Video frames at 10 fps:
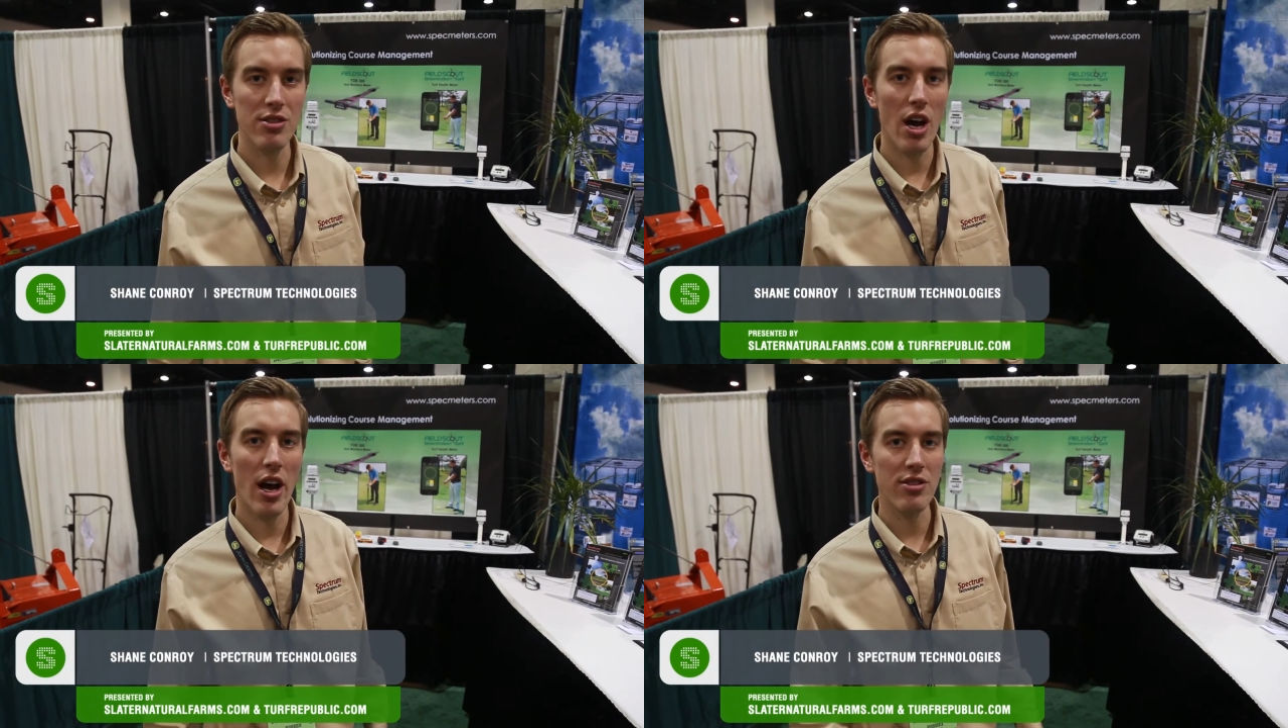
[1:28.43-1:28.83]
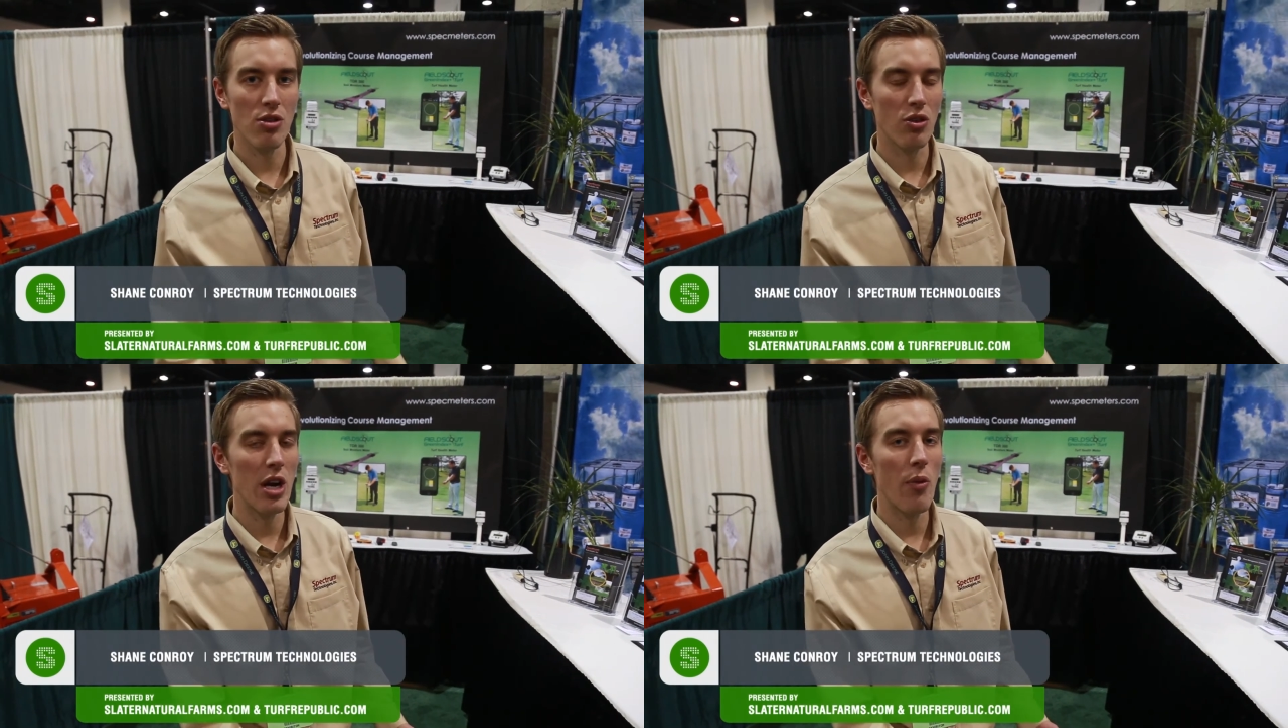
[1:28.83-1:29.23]
So, uh,
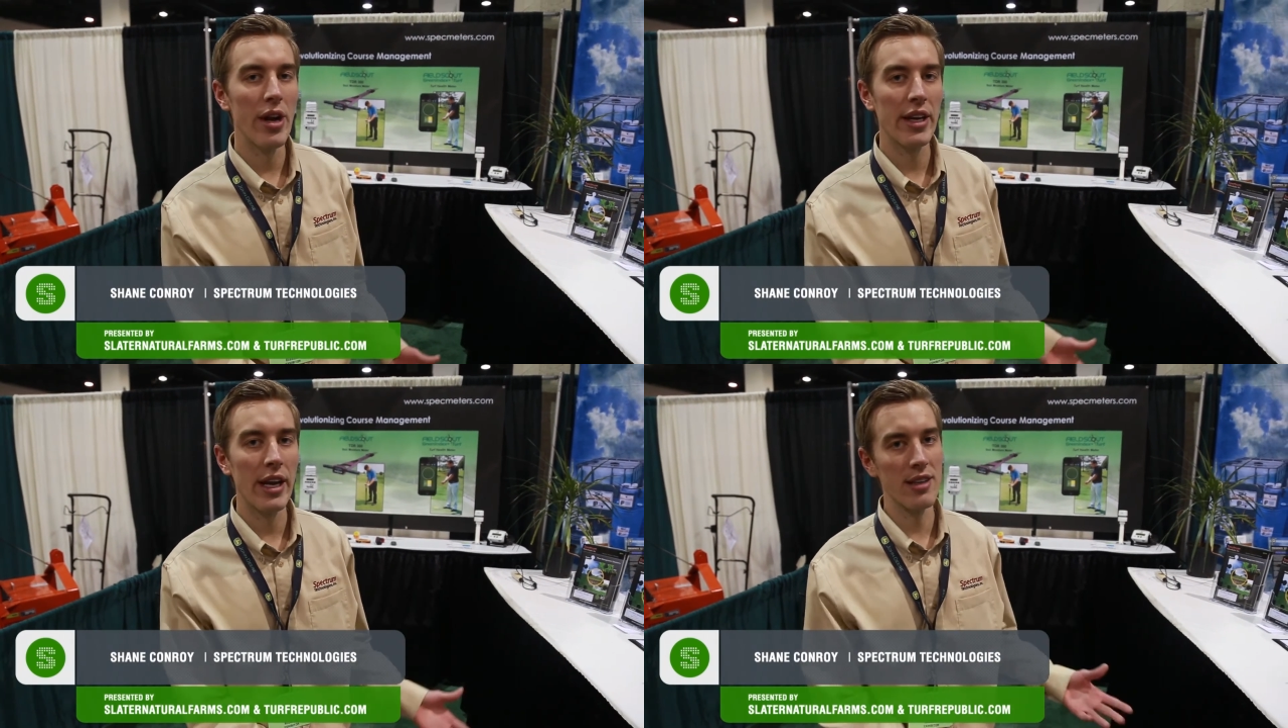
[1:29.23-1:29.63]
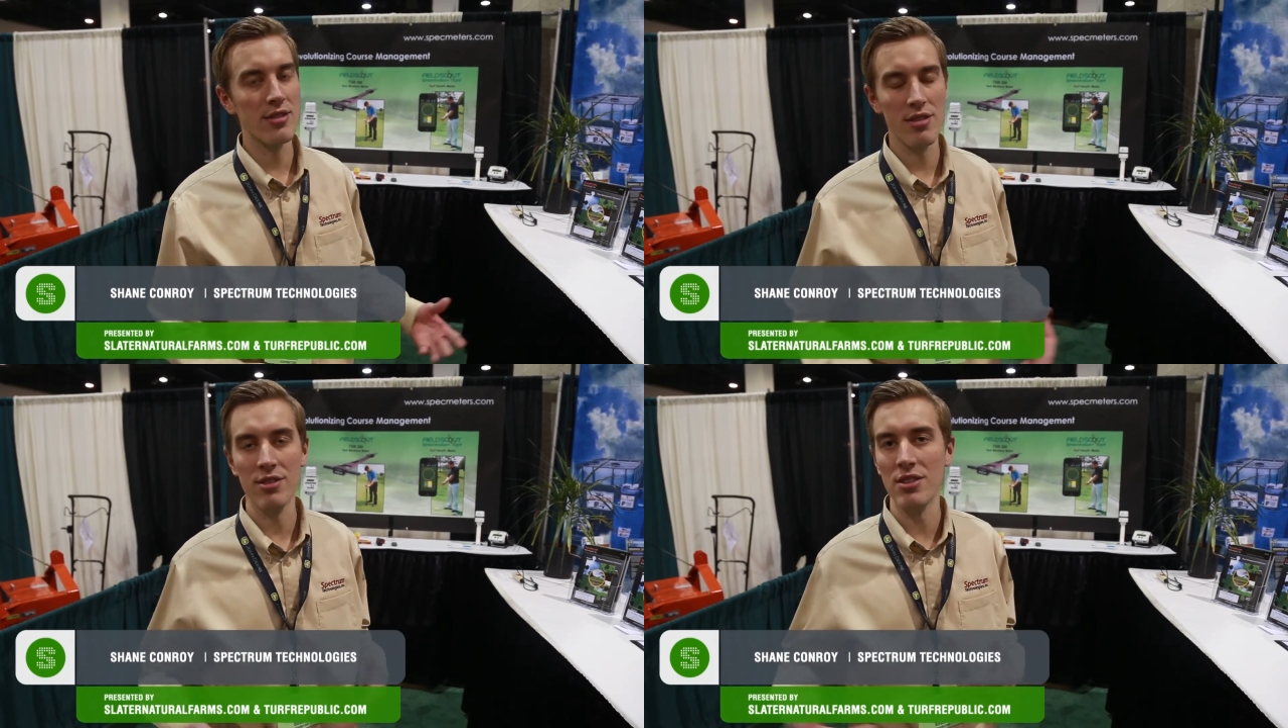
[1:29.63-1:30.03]
so a great way to get
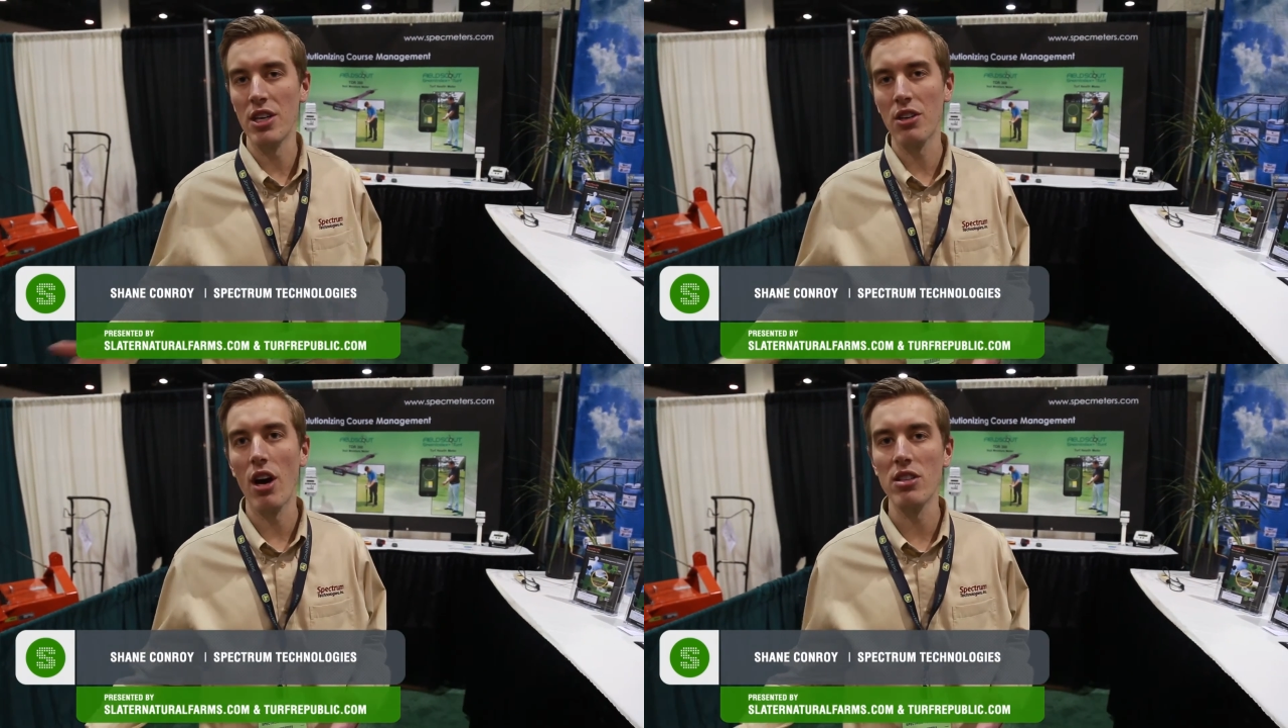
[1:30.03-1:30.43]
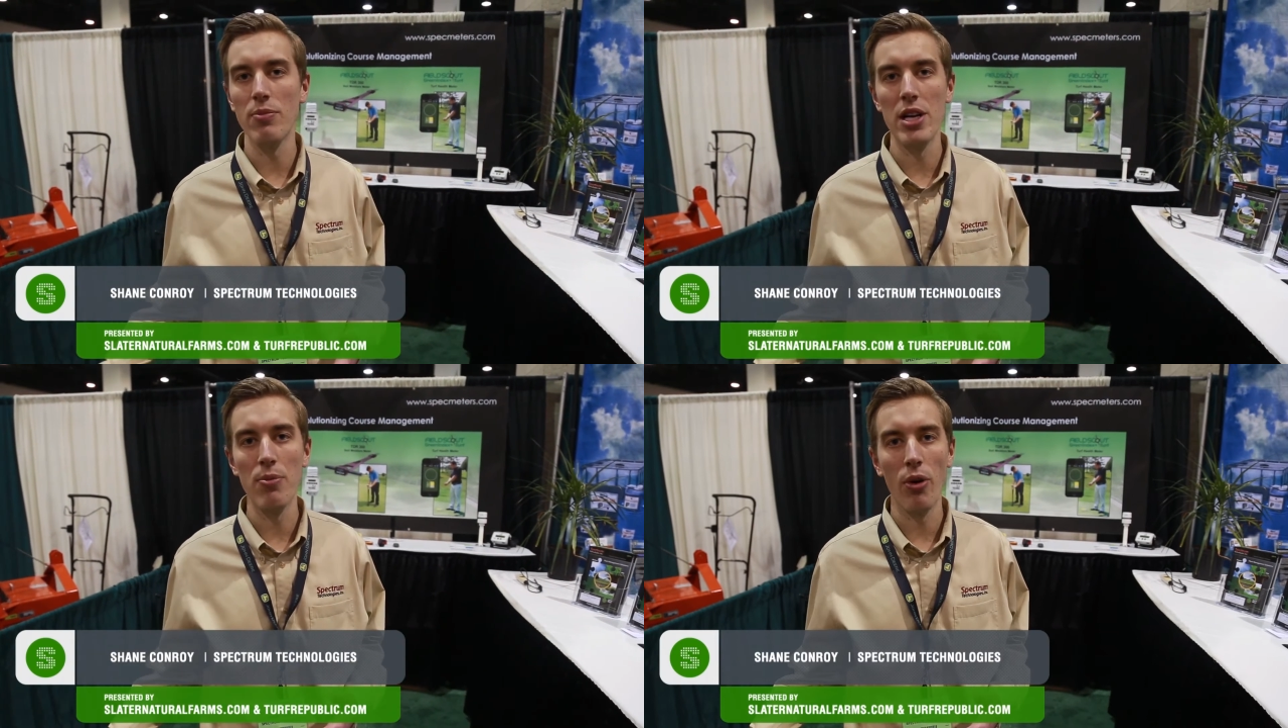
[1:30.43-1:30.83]
consistency across
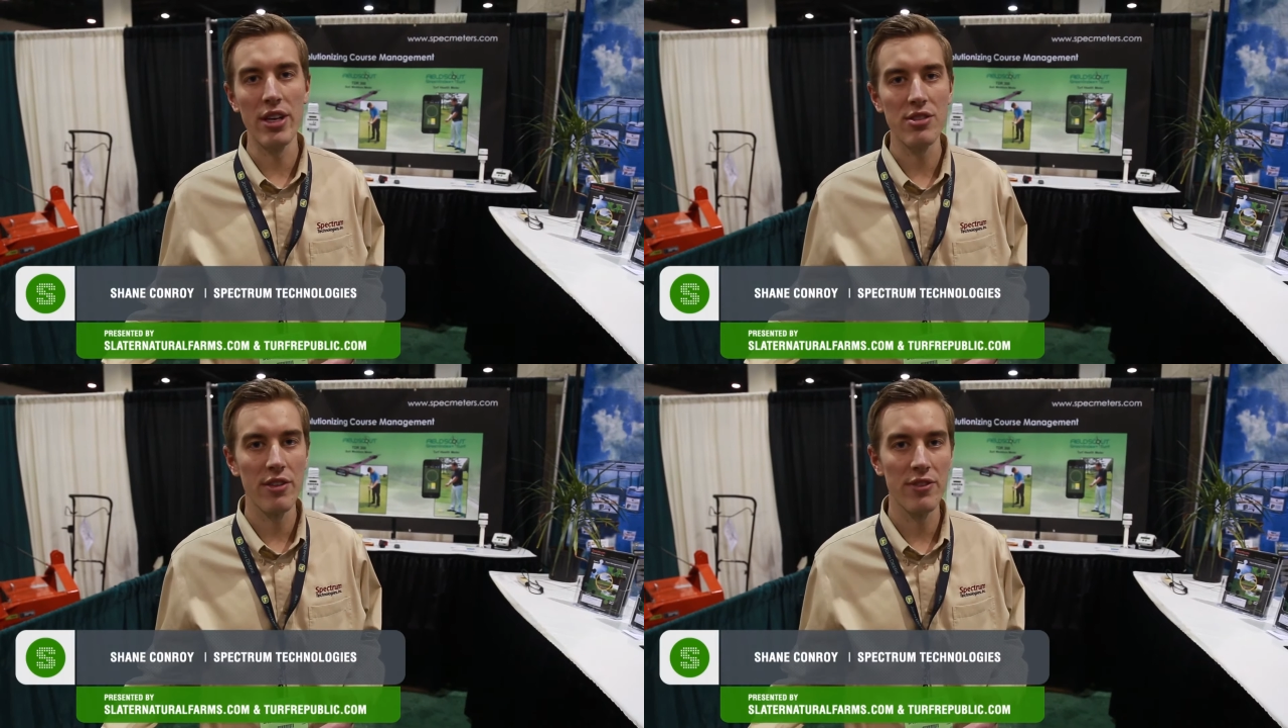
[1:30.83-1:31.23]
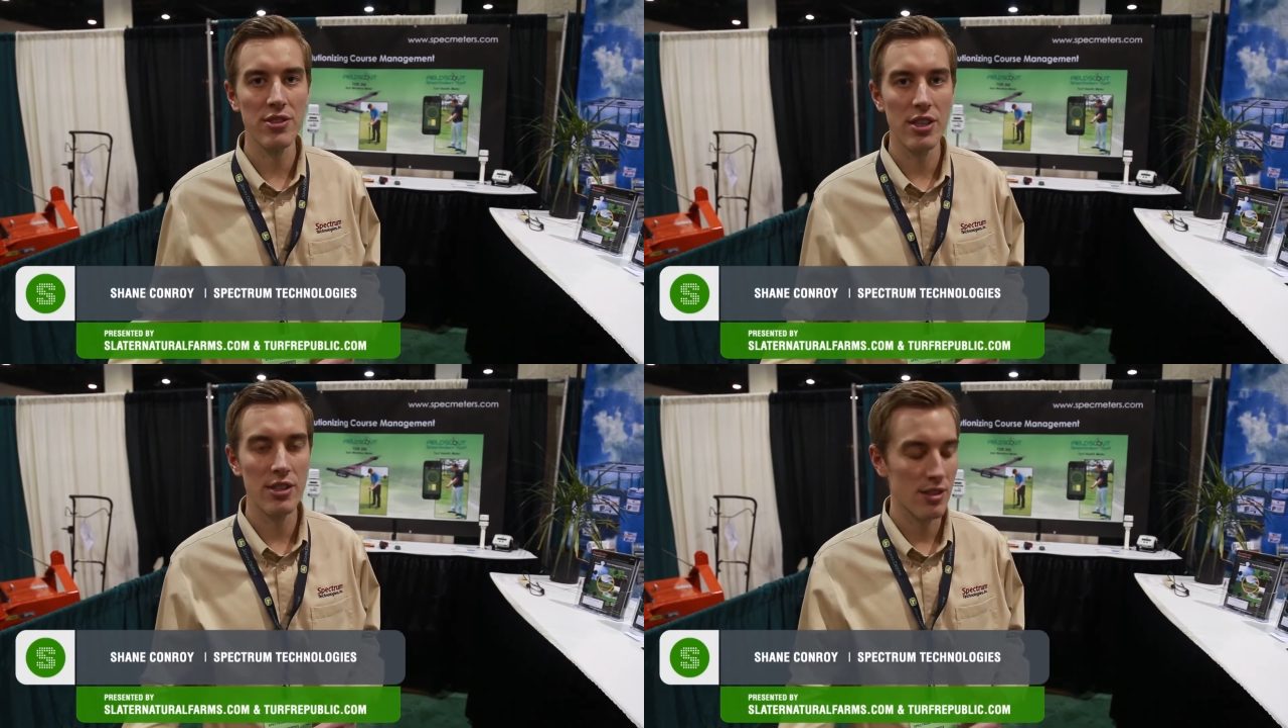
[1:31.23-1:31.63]
many playing
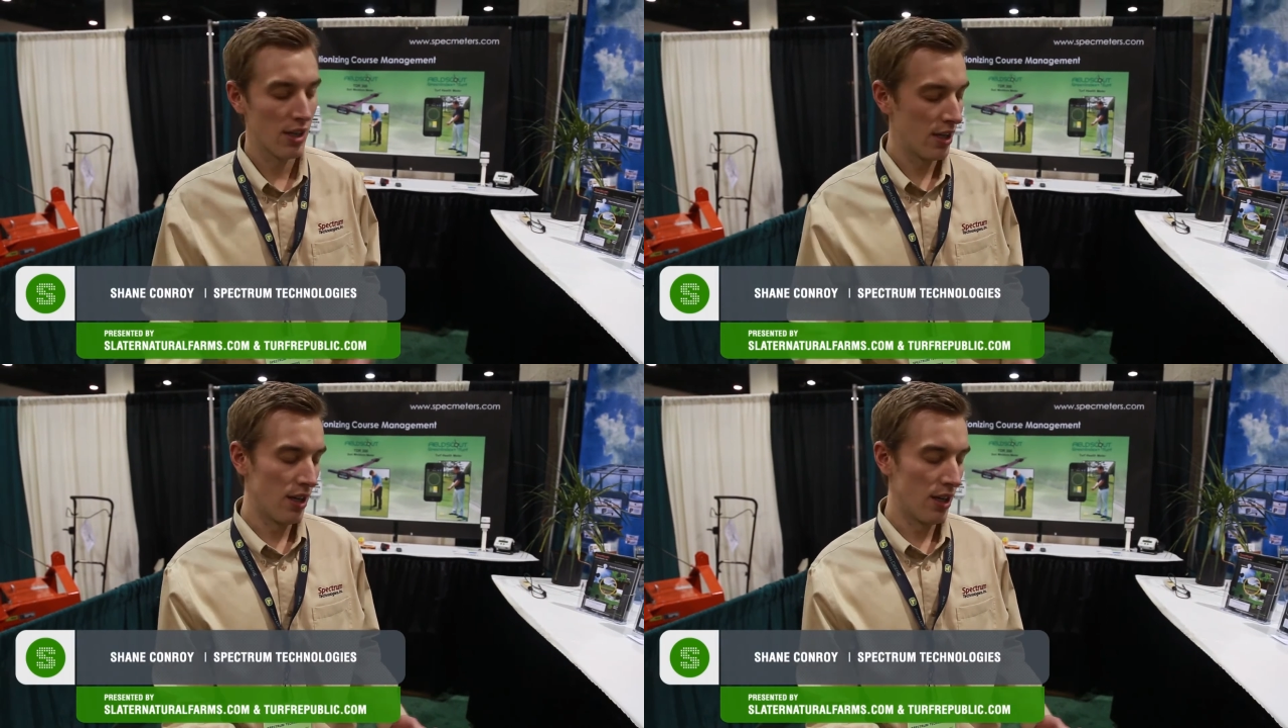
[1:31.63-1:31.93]
surfaces.